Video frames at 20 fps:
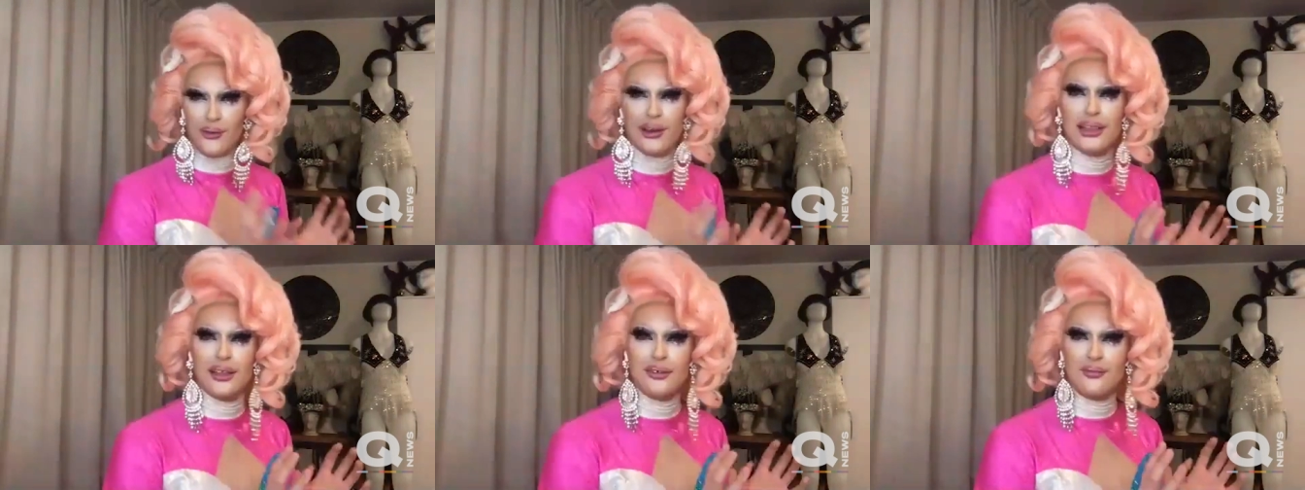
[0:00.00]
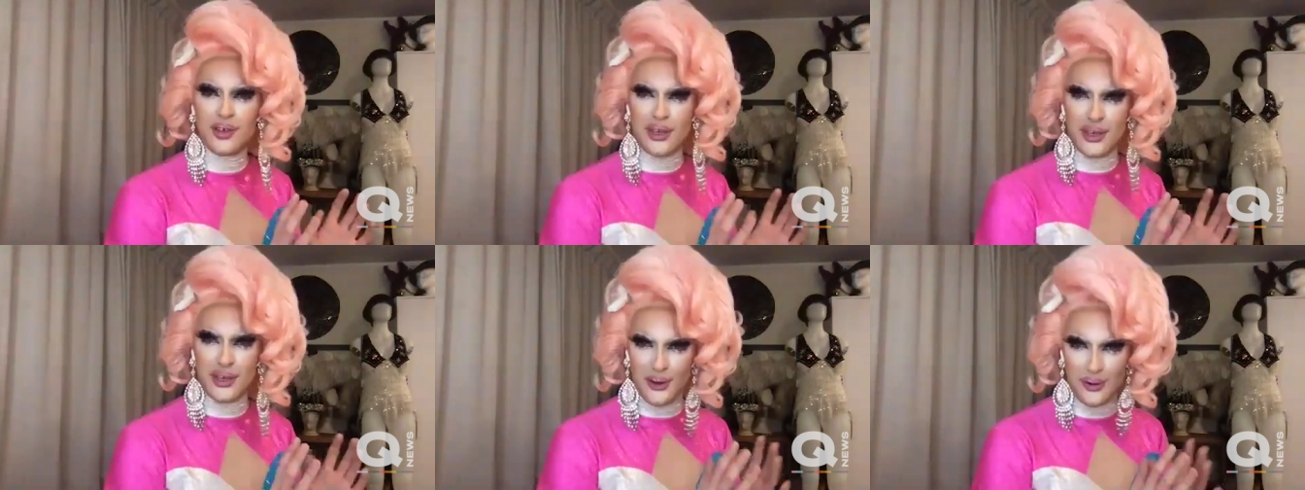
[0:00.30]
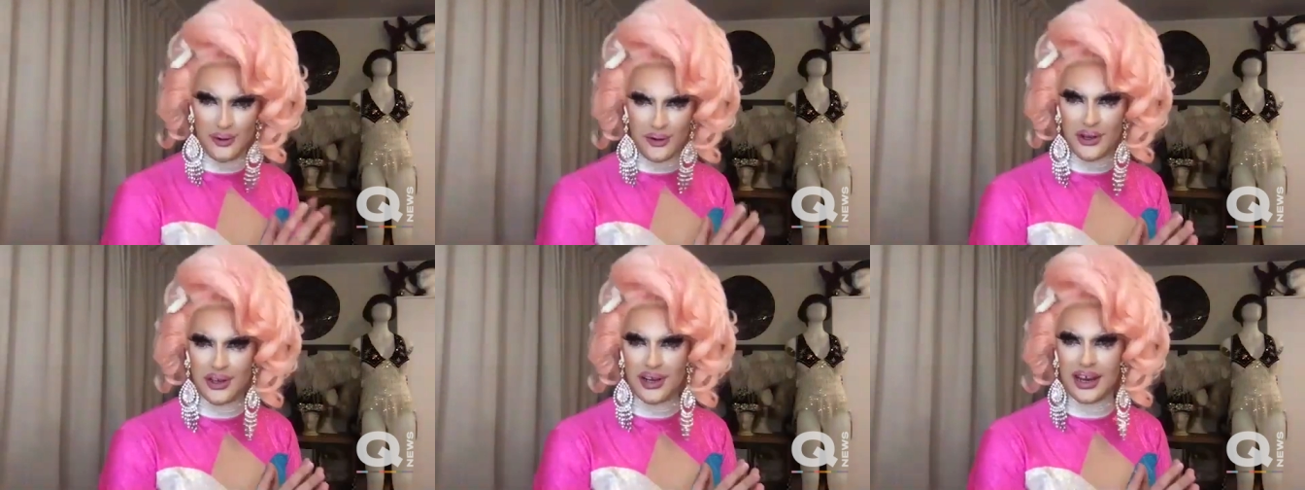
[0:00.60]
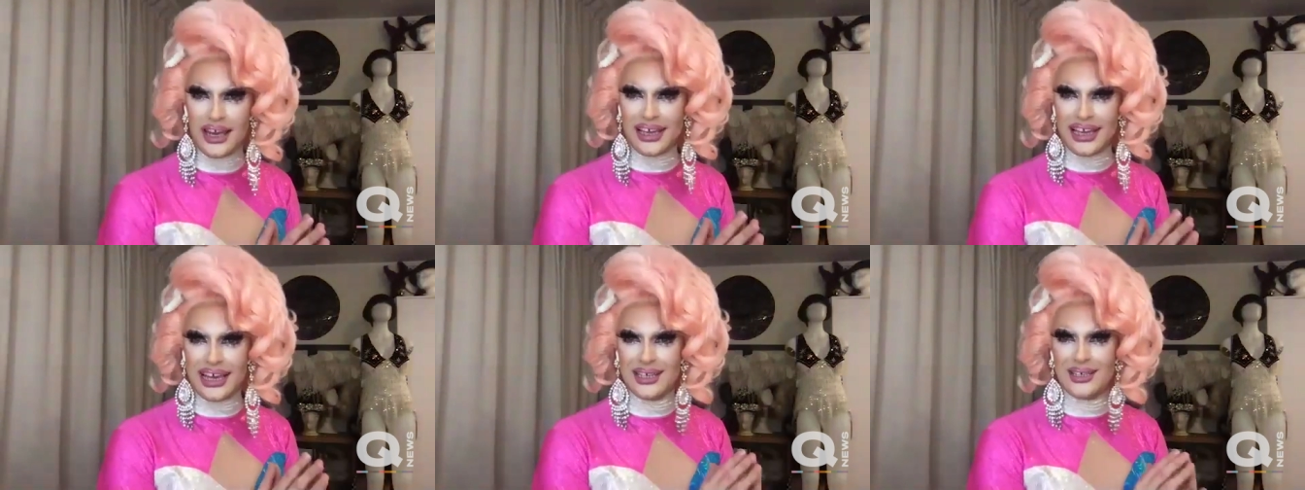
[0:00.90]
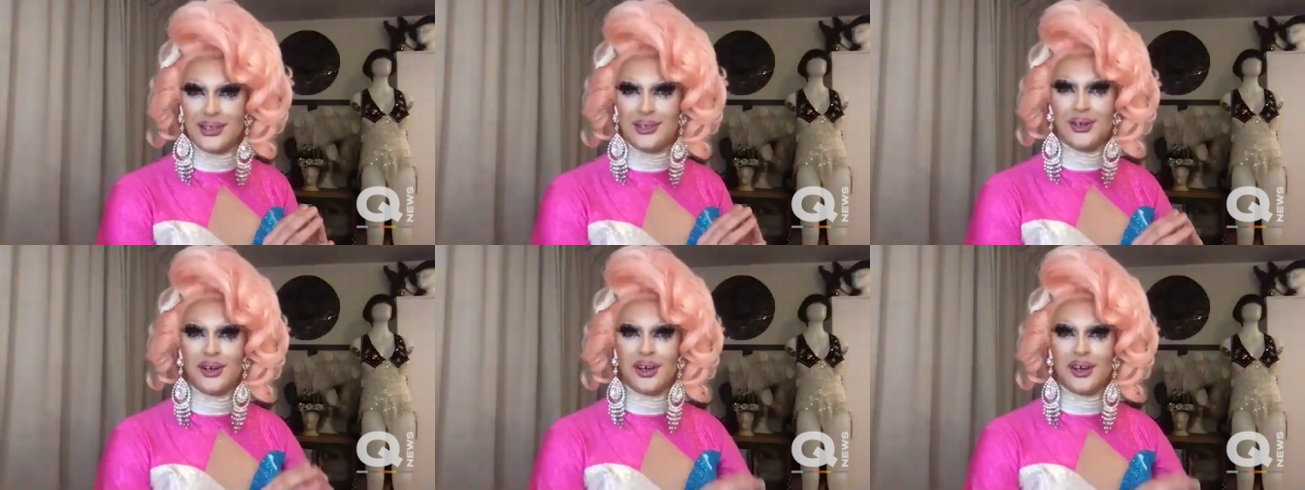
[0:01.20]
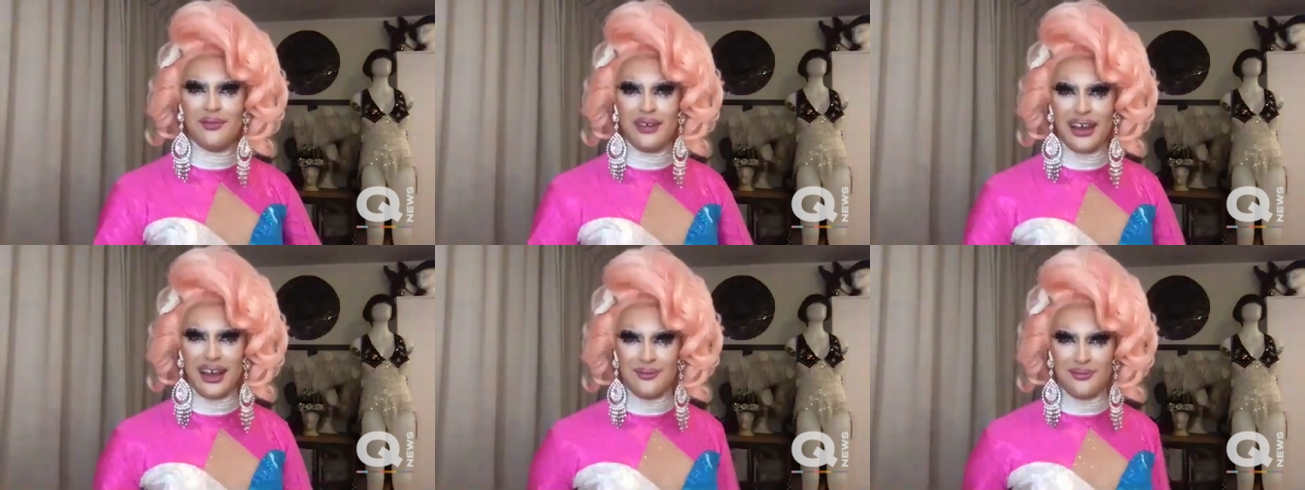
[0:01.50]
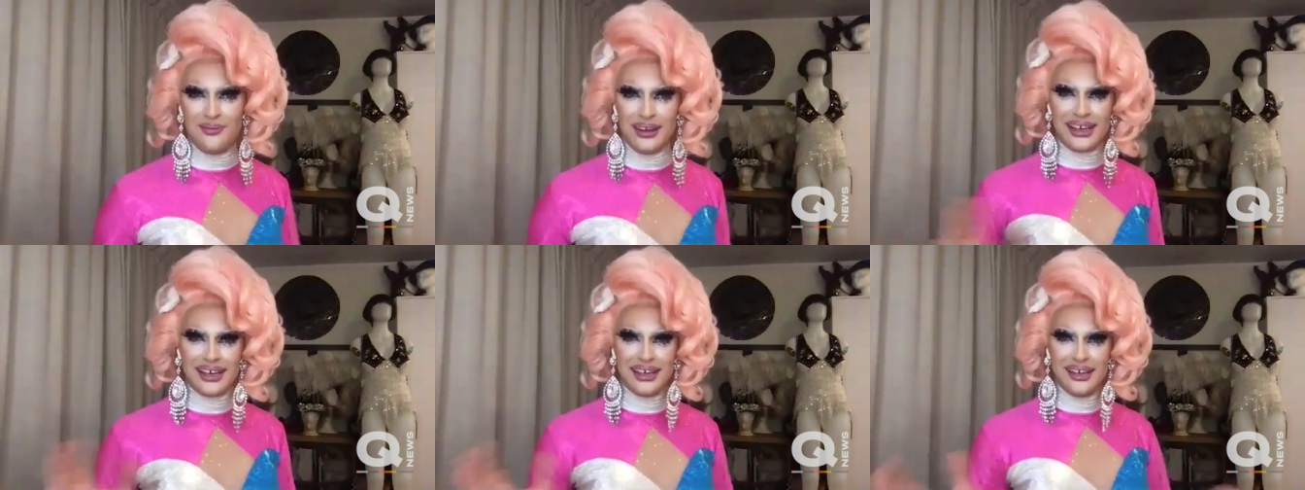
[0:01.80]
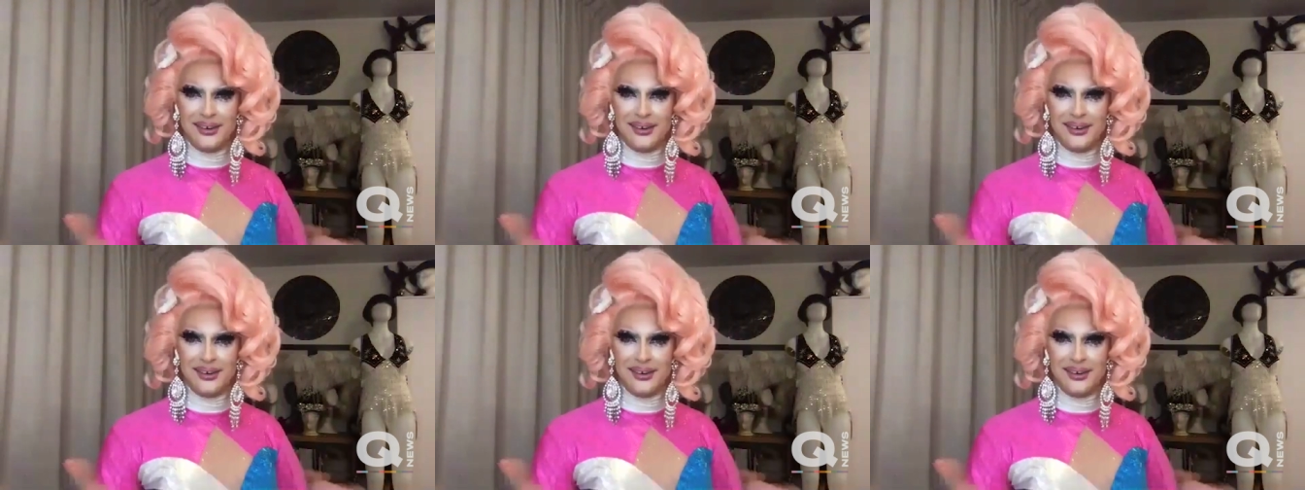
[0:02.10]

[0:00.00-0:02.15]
own little reunion, I guess. Do you know what I mean?